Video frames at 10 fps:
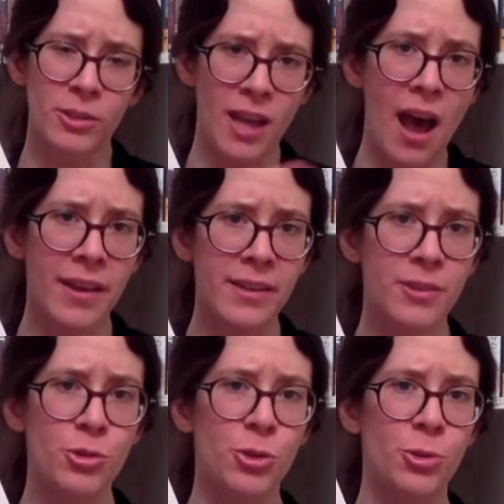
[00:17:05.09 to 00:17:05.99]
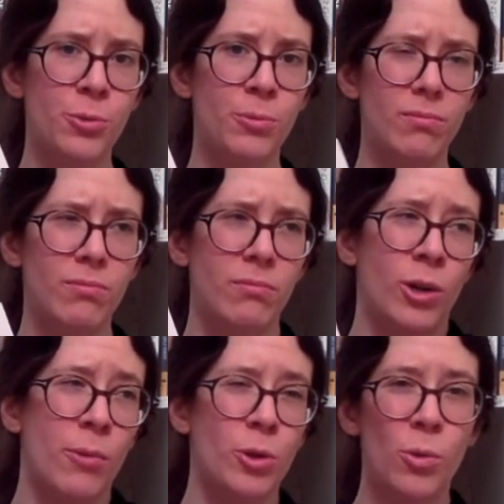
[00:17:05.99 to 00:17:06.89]
tie-in to what
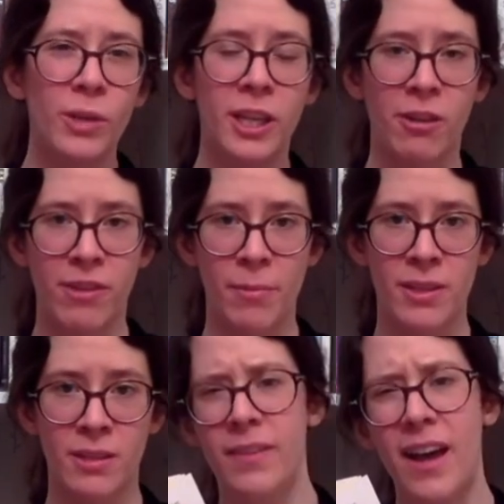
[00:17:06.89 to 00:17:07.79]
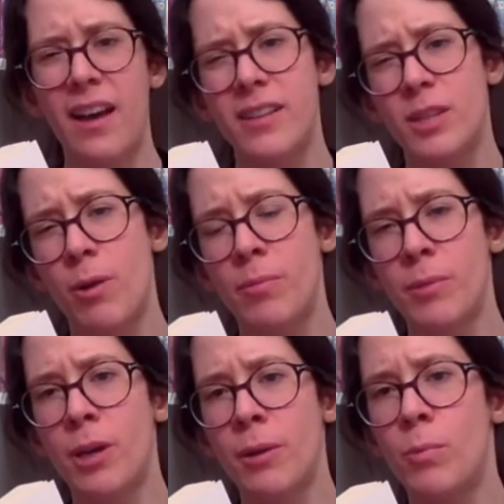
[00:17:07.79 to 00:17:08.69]
I would call ecofeminism, that is probably
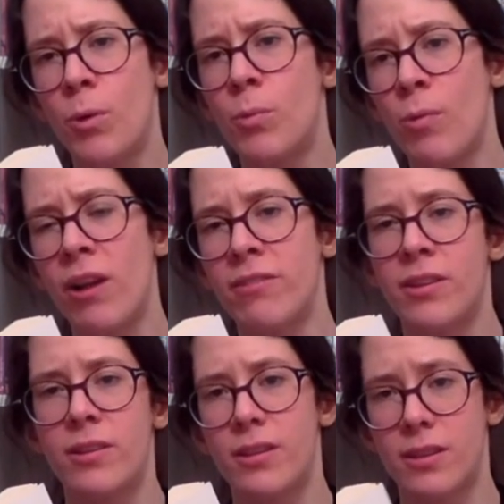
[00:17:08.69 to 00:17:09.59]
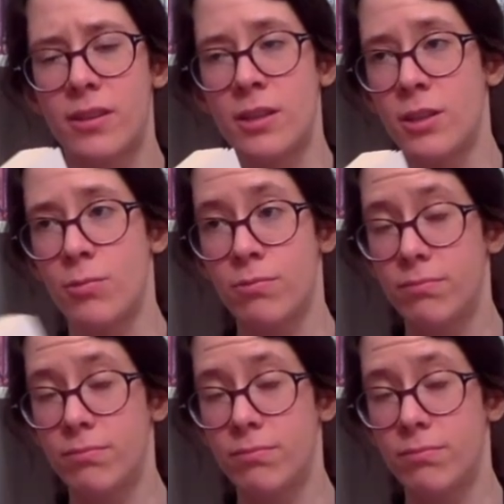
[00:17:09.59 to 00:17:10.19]
becoming more and more relevant since,